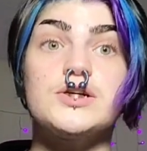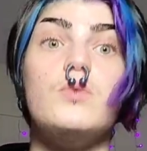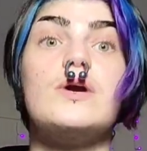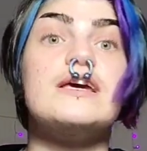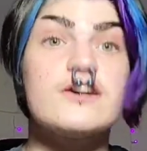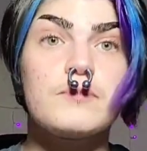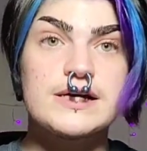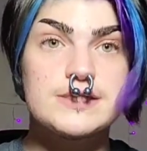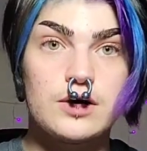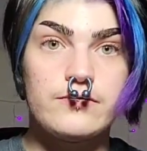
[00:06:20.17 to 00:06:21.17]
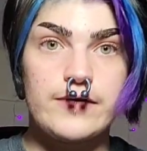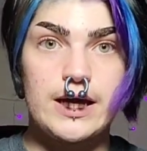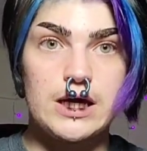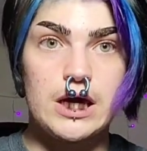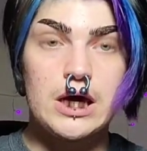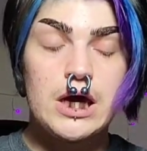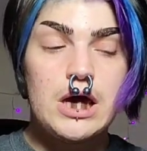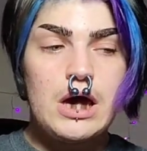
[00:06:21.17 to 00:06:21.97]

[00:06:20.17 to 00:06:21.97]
I don't want to give myself any.